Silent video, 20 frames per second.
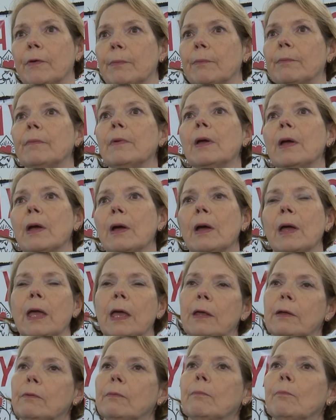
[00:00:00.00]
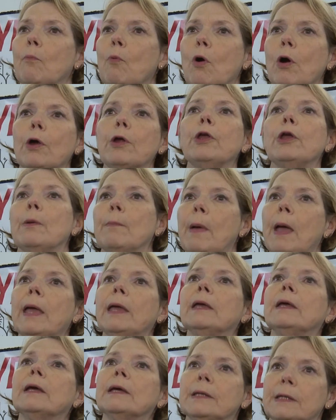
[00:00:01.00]
of them in more
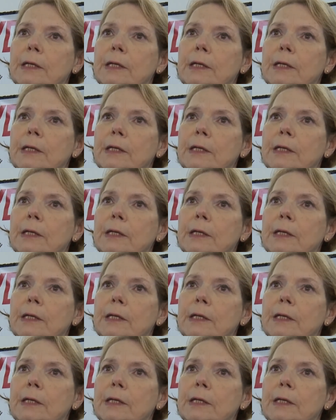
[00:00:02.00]
humane